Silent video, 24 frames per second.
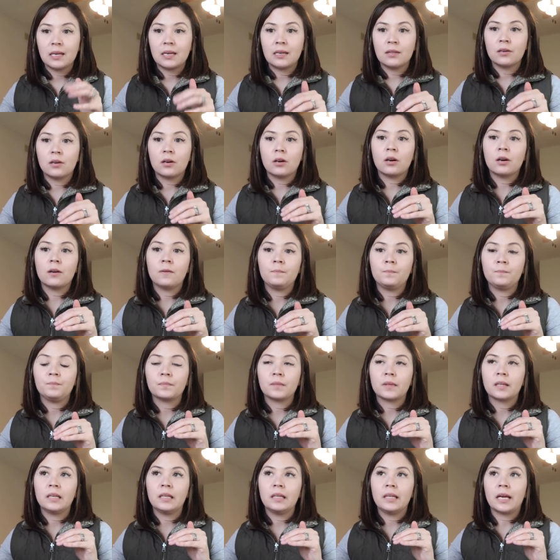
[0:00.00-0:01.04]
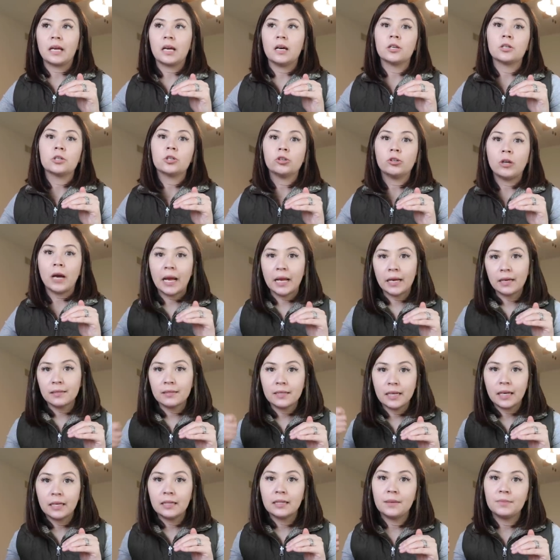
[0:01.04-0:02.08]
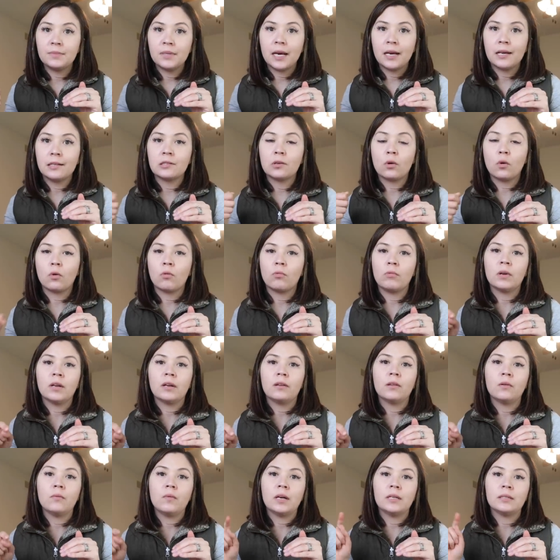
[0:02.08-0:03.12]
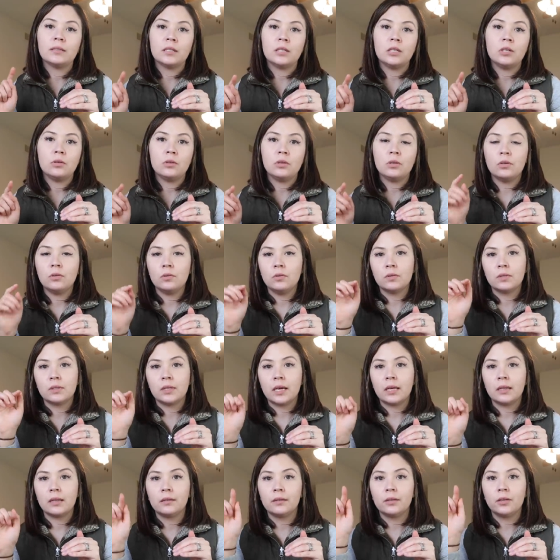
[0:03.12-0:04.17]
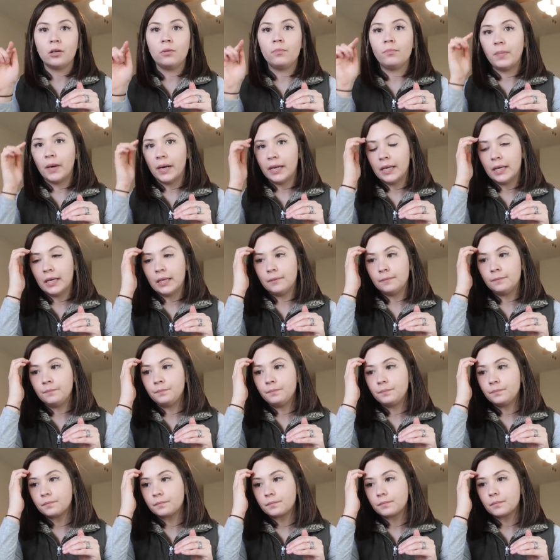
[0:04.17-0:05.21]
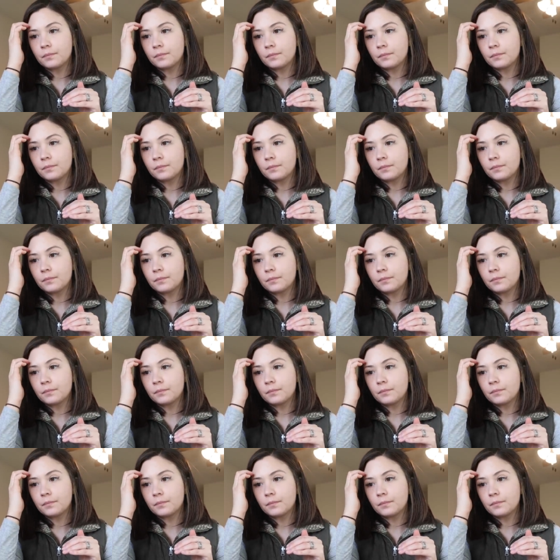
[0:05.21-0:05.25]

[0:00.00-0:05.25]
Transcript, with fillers: either like a crank stand-up desk or one of the ones that you use like the little button